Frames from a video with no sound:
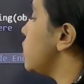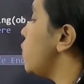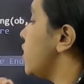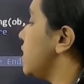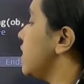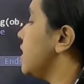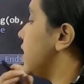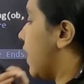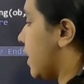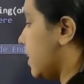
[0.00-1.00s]
present in
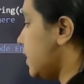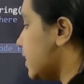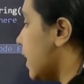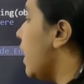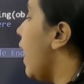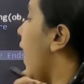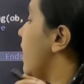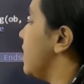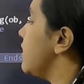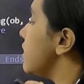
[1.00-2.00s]
S, and
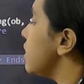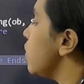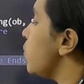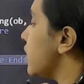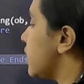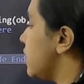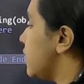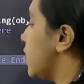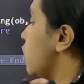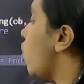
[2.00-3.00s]
S3 will
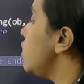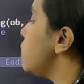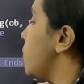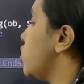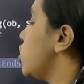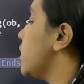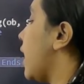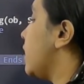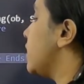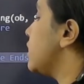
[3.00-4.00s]
contain all special
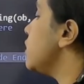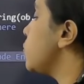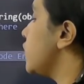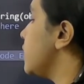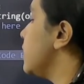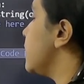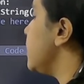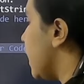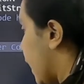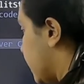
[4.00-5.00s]
characters present in
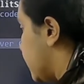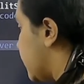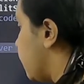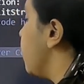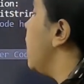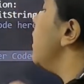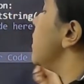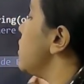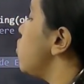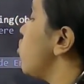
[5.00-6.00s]
S. The
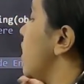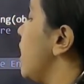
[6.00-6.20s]
string